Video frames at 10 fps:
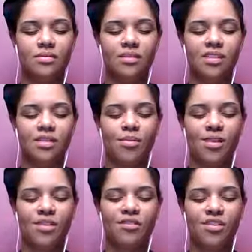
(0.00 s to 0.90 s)
As the
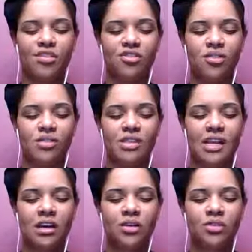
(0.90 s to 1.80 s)
breath starts to go
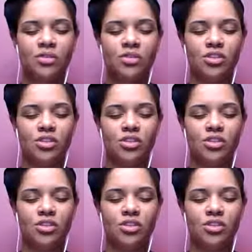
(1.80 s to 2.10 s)
down